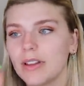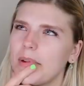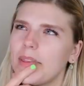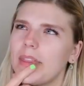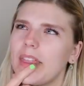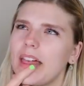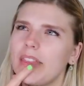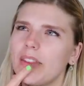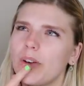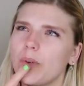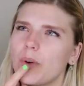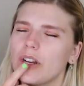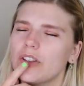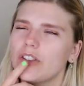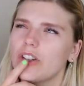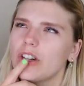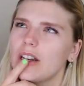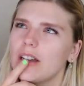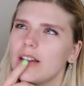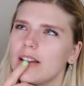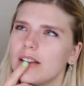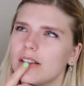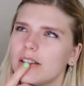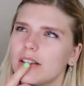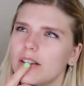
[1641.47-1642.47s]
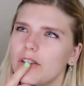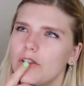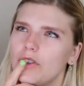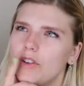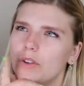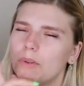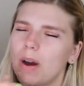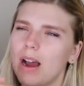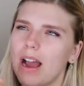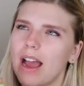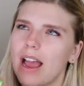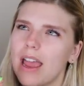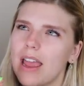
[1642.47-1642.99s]
But then the question is,
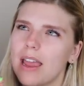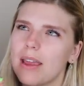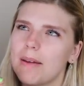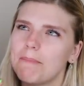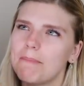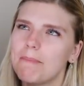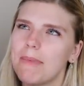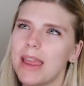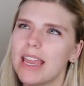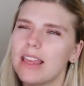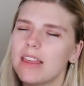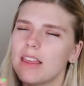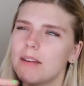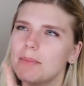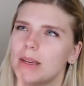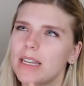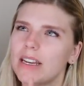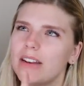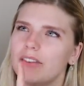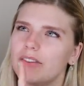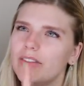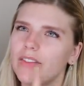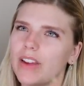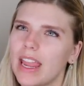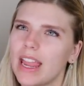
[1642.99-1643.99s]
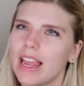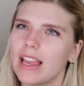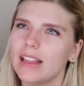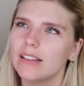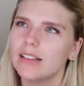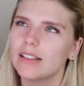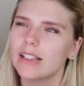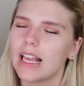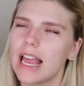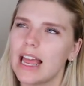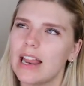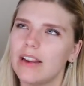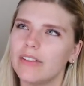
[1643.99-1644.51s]
do I make them in
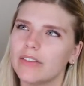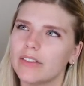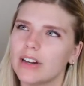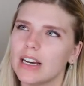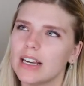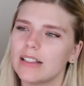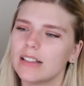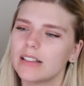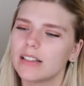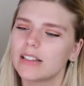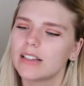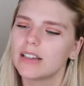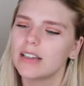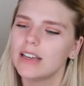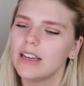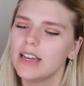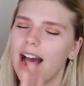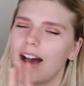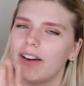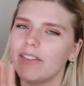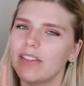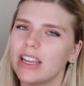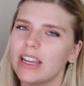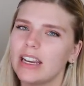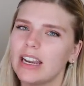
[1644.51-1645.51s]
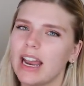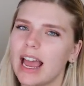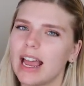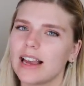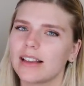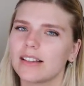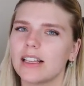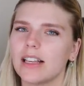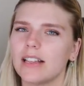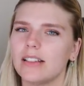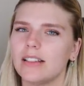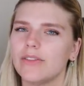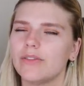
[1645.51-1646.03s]
advance and risk having an
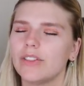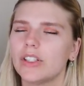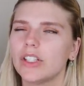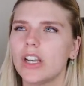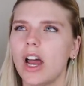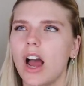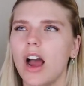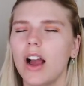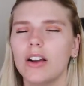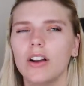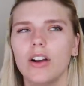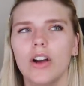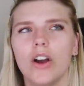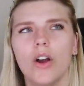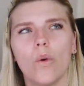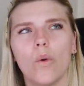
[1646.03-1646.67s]
excess of stock,